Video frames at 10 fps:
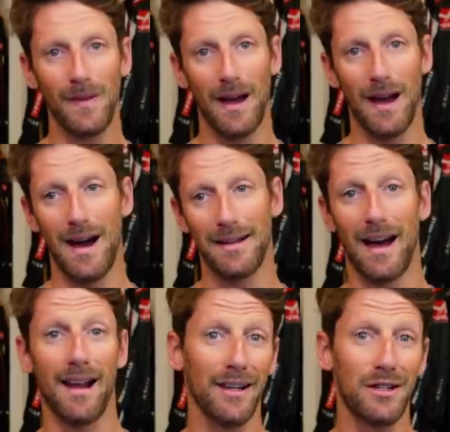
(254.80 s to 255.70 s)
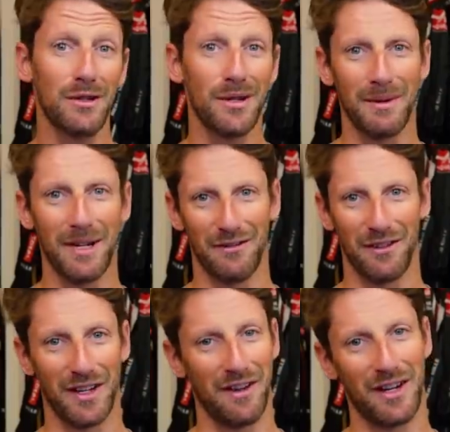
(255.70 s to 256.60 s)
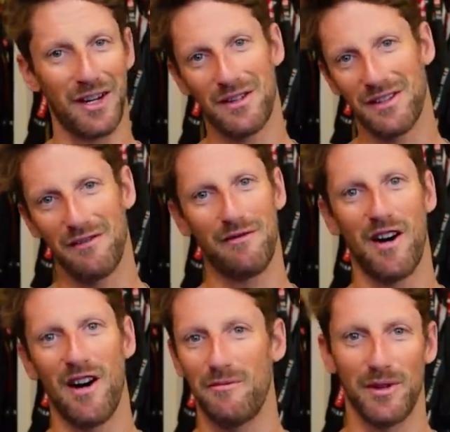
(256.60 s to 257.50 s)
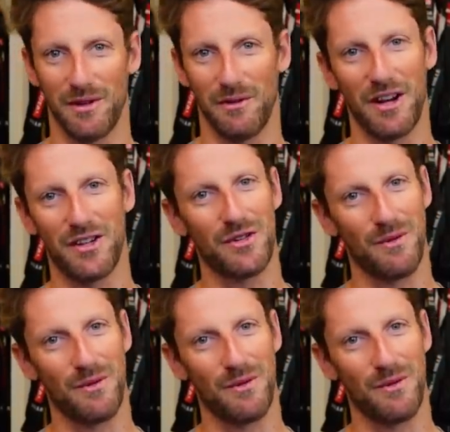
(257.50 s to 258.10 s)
And I lied to you at the beginning of the video, I say 5 points, I just